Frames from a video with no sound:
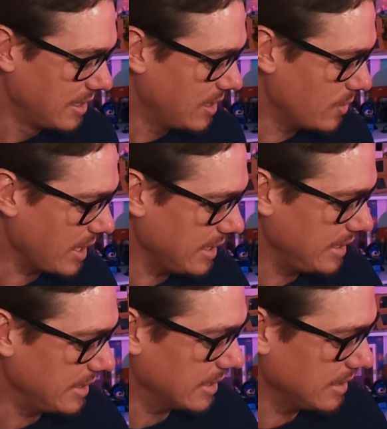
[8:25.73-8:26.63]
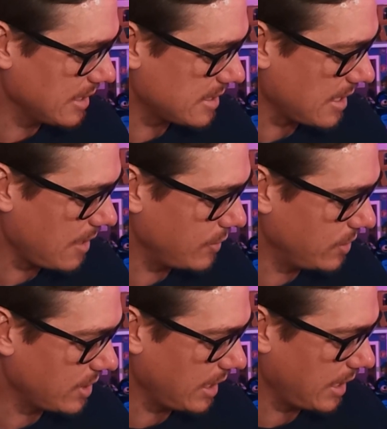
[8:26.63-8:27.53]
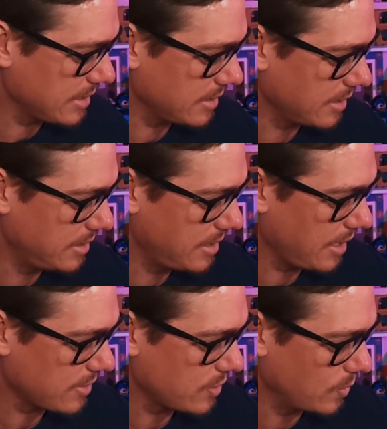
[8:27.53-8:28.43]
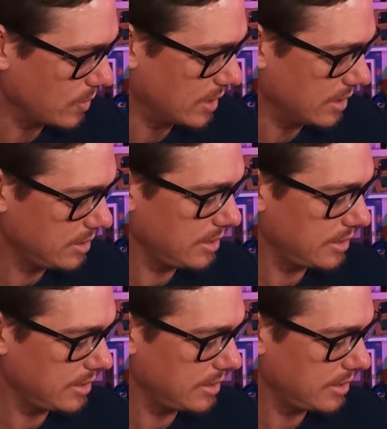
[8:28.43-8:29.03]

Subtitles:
Okay, let's have a look at the next one.